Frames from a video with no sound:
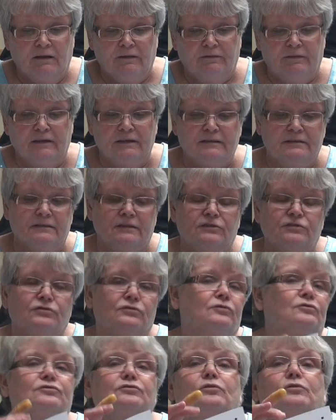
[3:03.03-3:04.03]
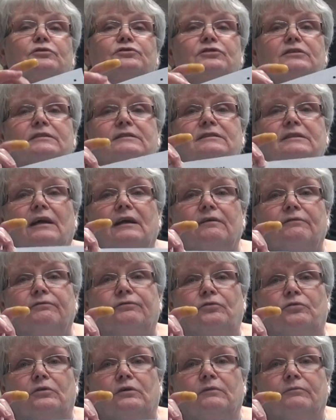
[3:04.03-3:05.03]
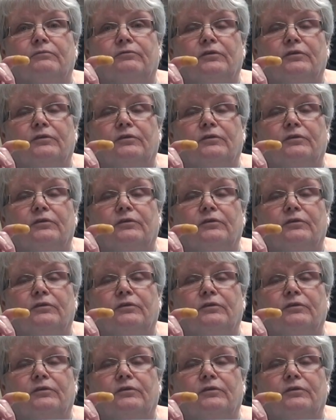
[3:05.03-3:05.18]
This is your Georgia state form.